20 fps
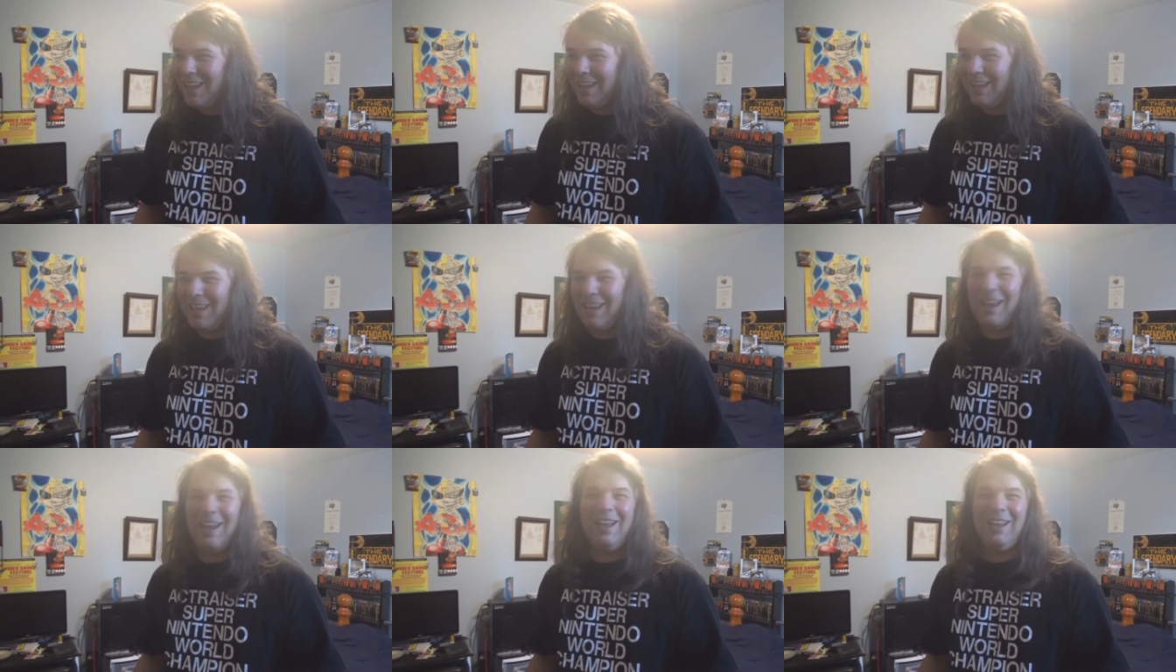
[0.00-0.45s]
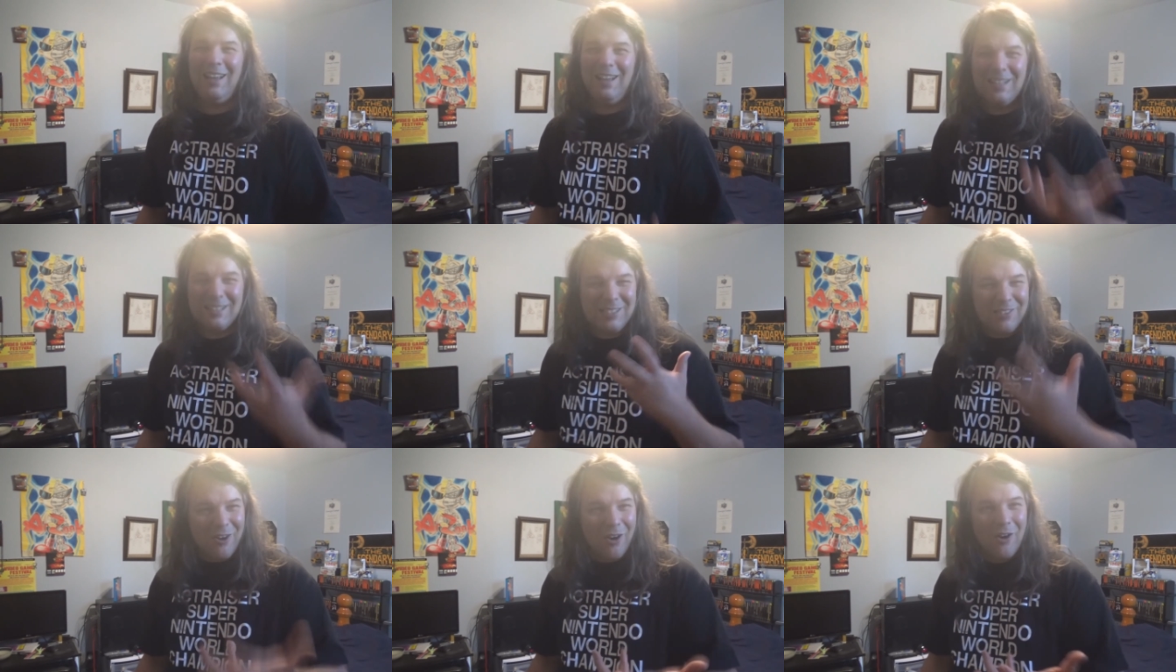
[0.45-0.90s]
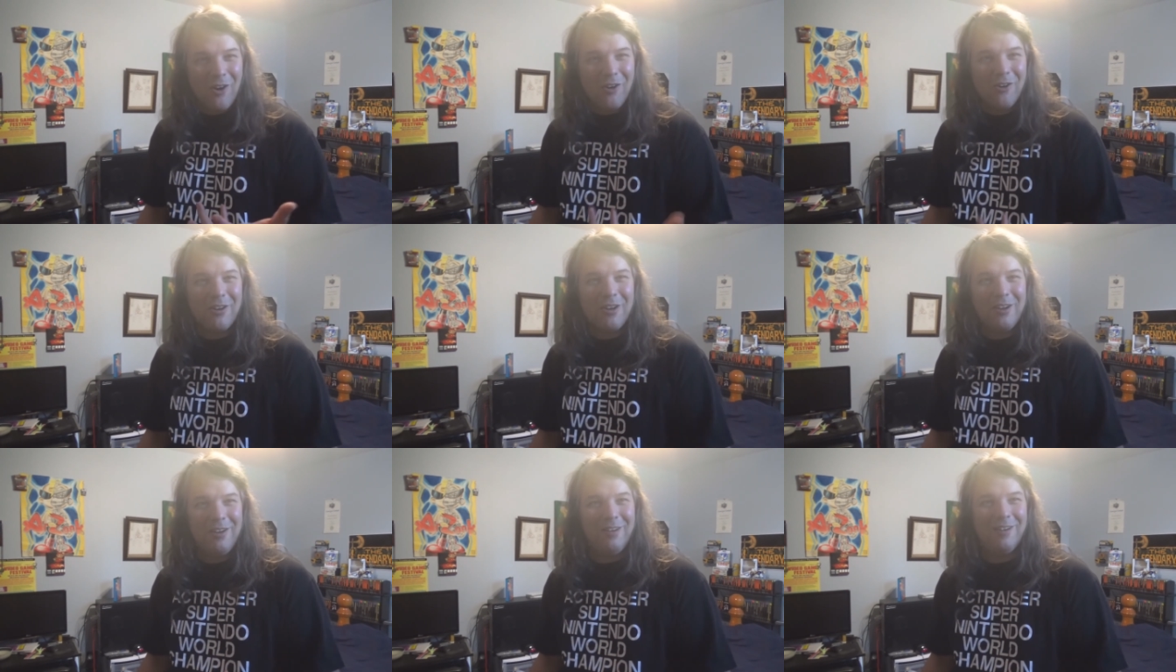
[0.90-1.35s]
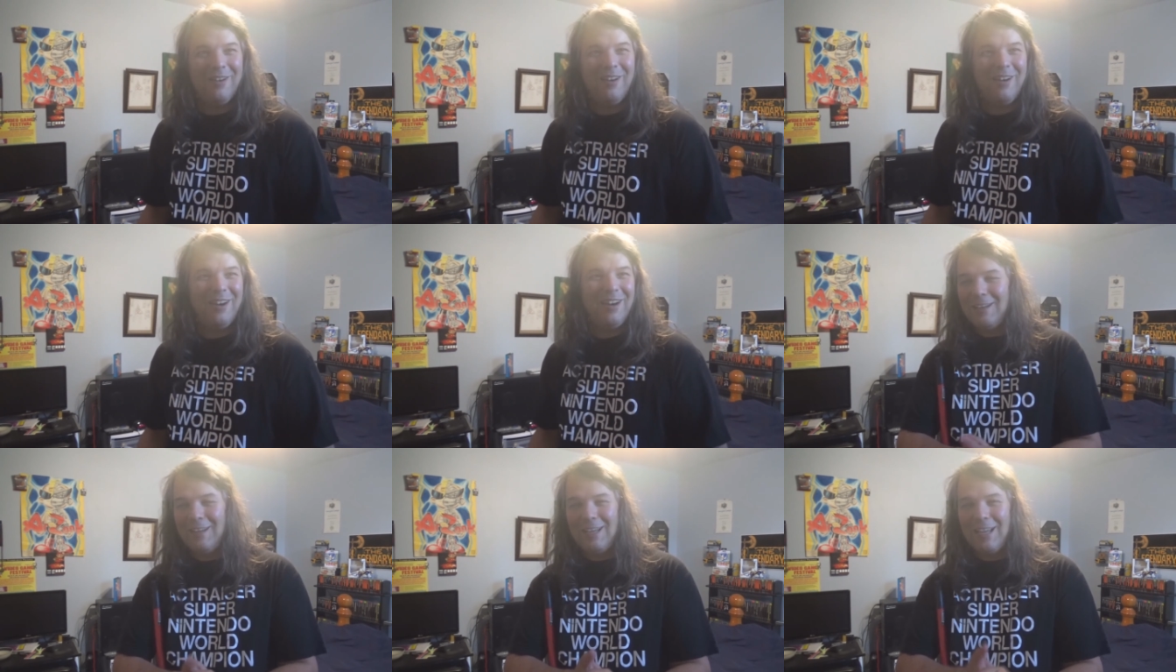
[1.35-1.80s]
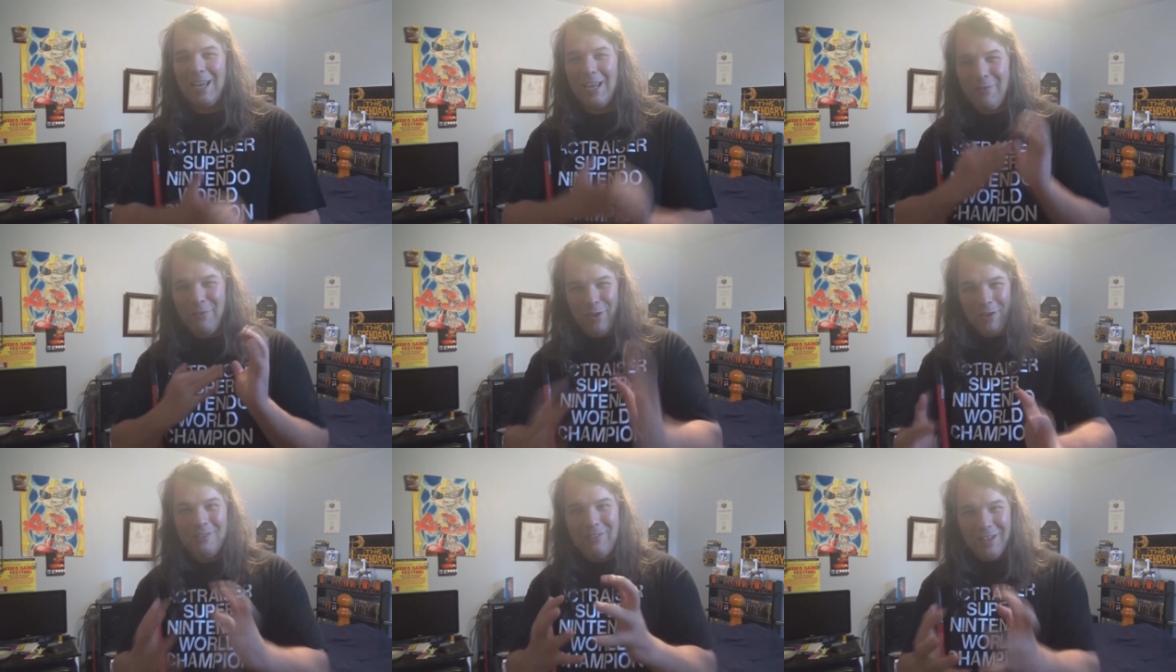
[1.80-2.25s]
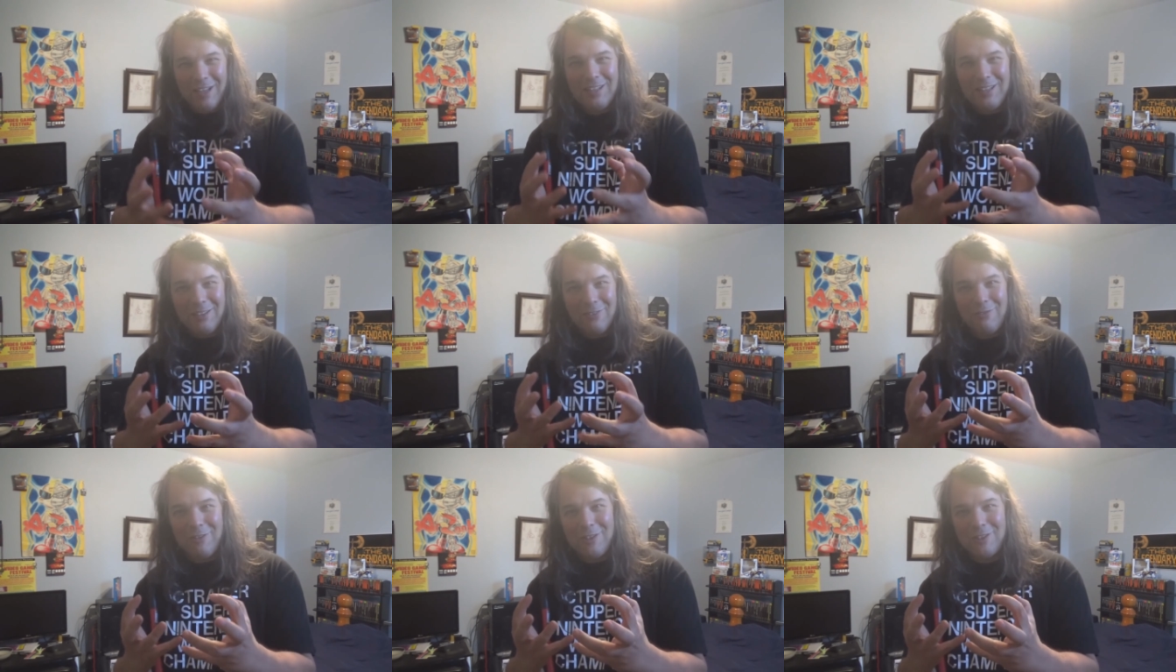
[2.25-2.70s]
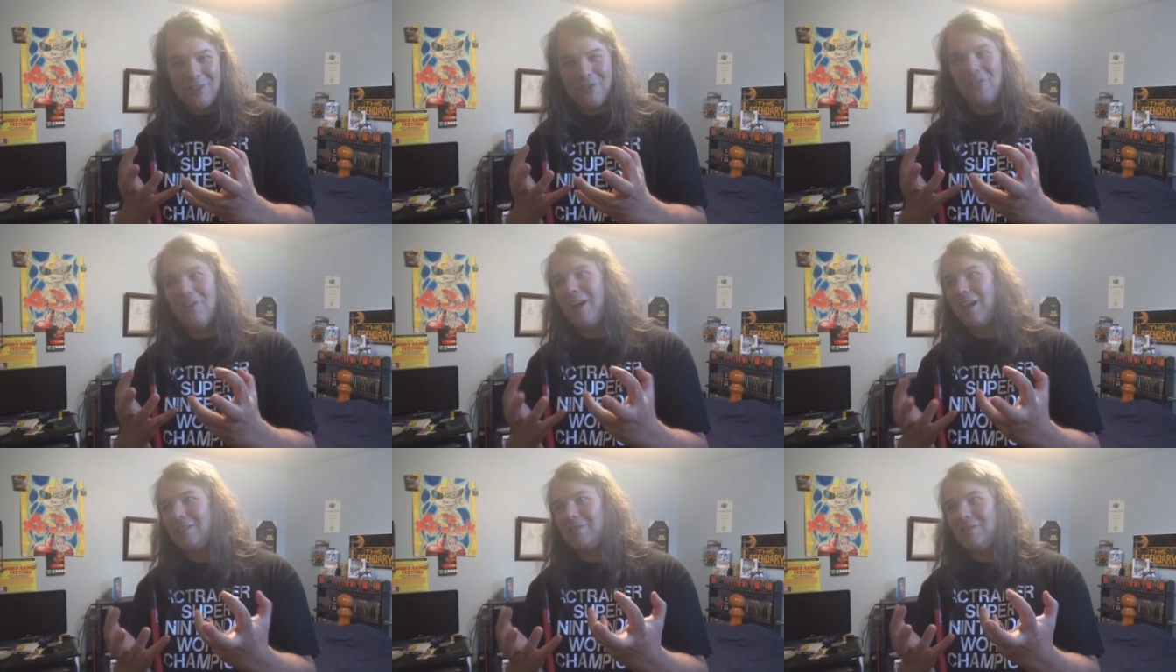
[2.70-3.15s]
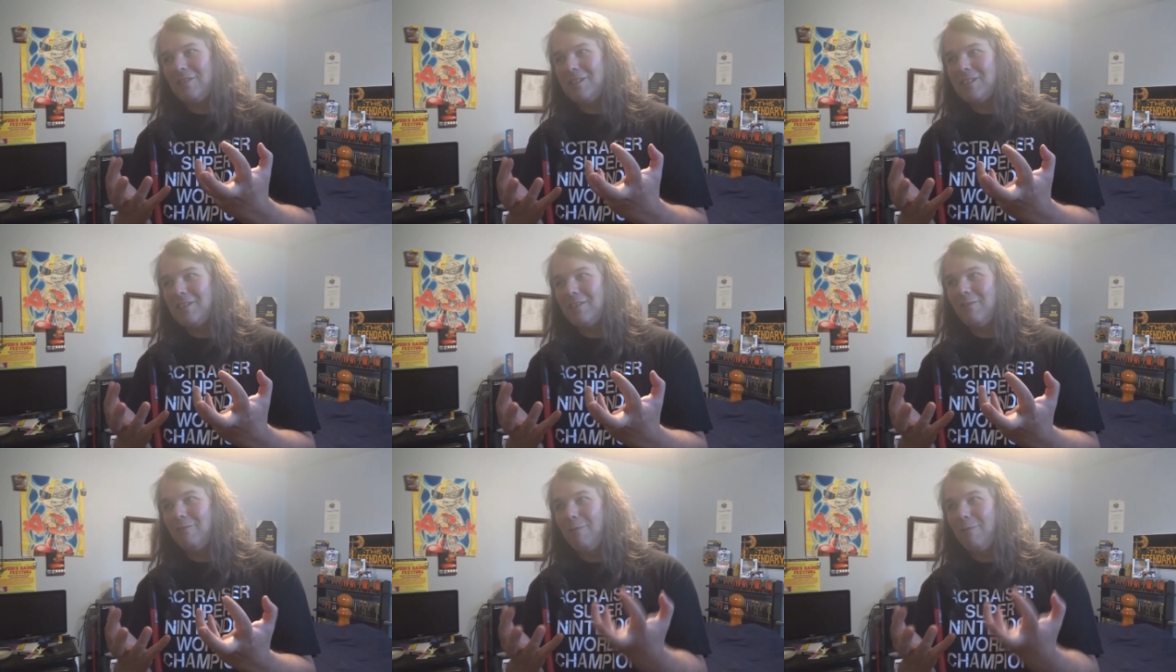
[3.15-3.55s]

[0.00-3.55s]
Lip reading: Yeah, it's all here. If you liked the original Actraiser